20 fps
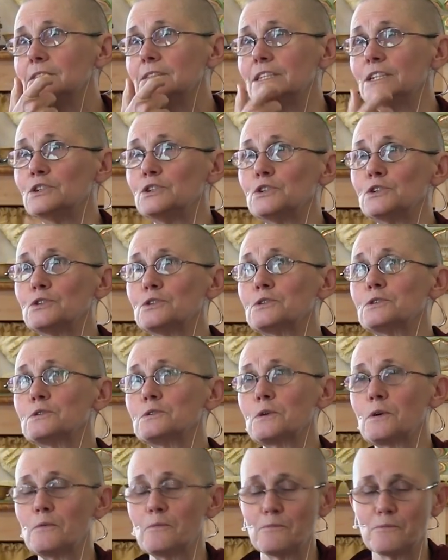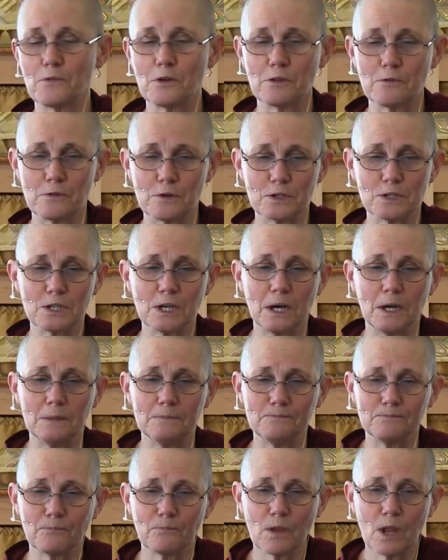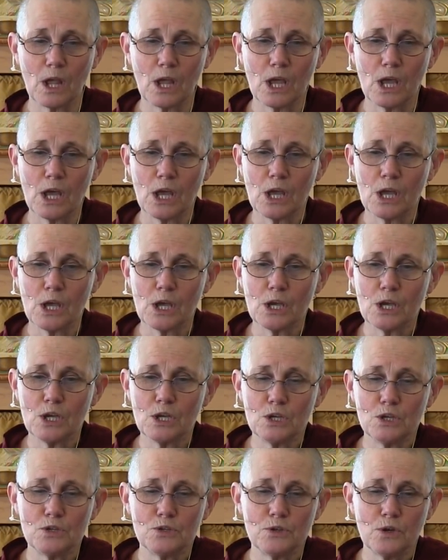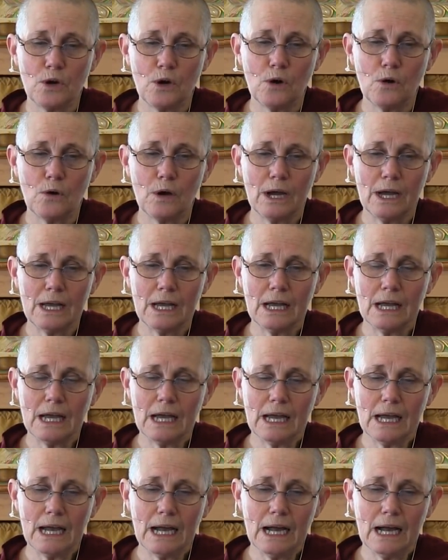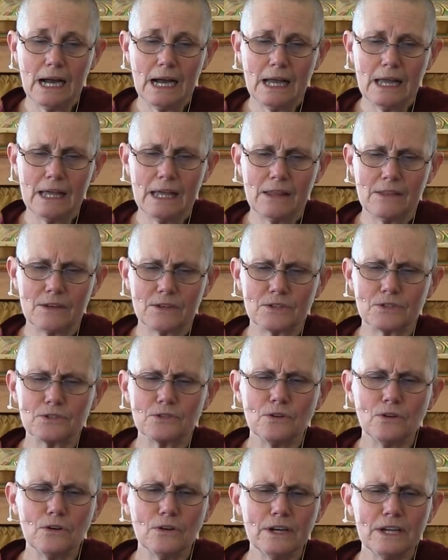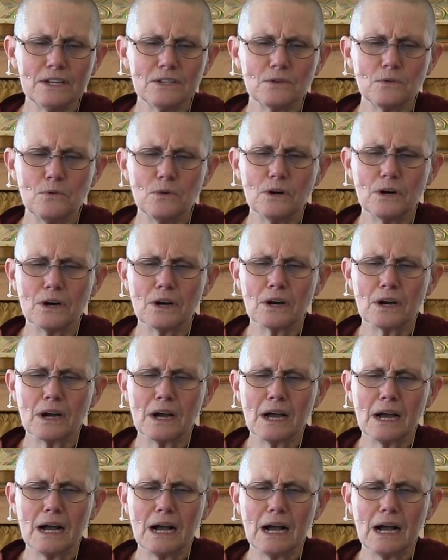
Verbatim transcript: dentures so, for the first time. So the stories were